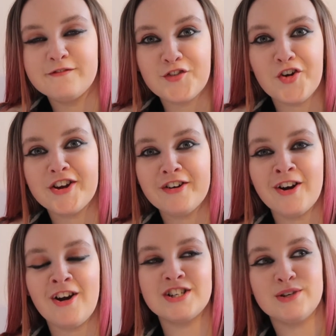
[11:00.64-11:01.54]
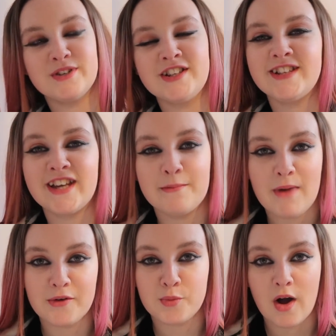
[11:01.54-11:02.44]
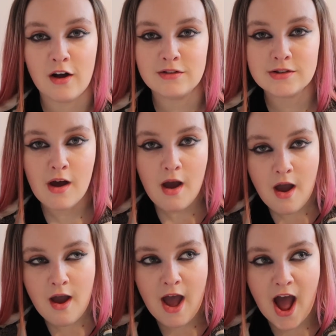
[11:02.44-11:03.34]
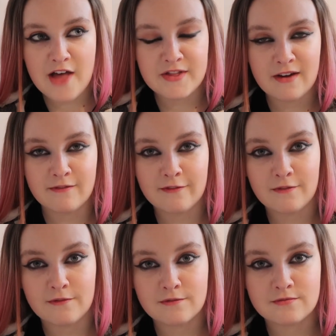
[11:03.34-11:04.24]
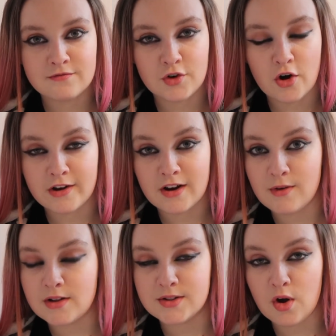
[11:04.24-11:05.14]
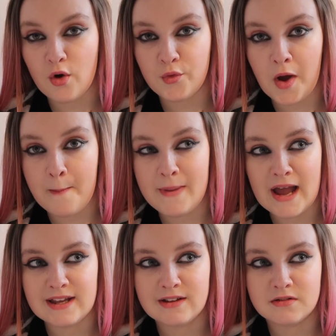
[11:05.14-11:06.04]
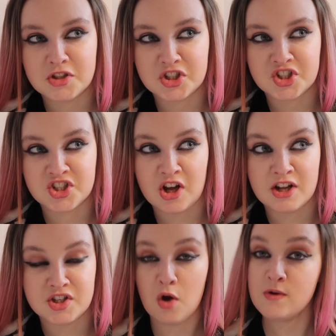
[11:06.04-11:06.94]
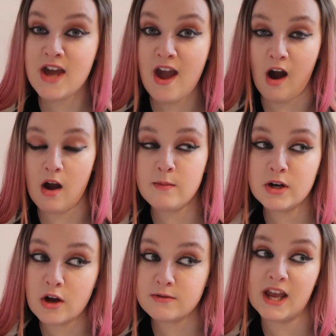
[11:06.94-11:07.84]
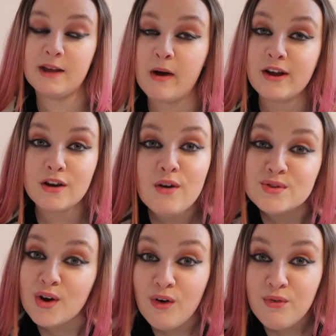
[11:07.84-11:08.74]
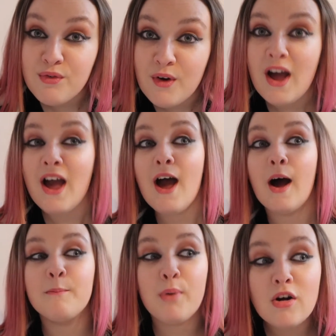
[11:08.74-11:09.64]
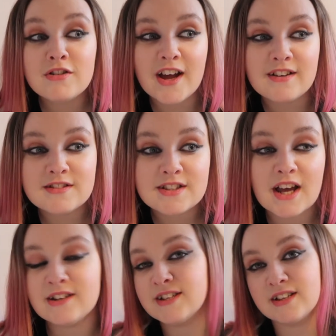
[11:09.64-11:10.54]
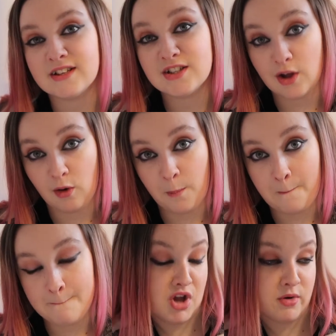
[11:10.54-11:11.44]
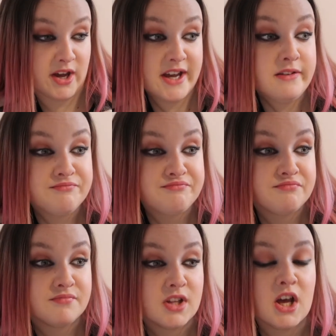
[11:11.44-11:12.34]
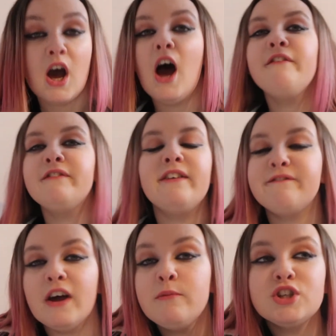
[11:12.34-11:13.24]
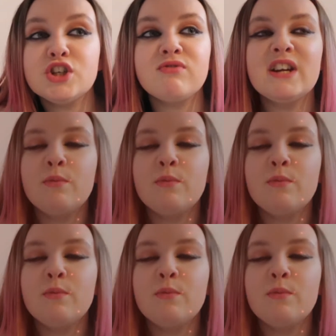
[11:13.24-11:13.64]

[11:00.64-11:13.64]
Veronica and Archie were just singing Mad World, and then Veronica runs off, and Betty just decides, oh yeah, I'm gonna go take my clothes off and pole dance and sing this song, okay? It was just really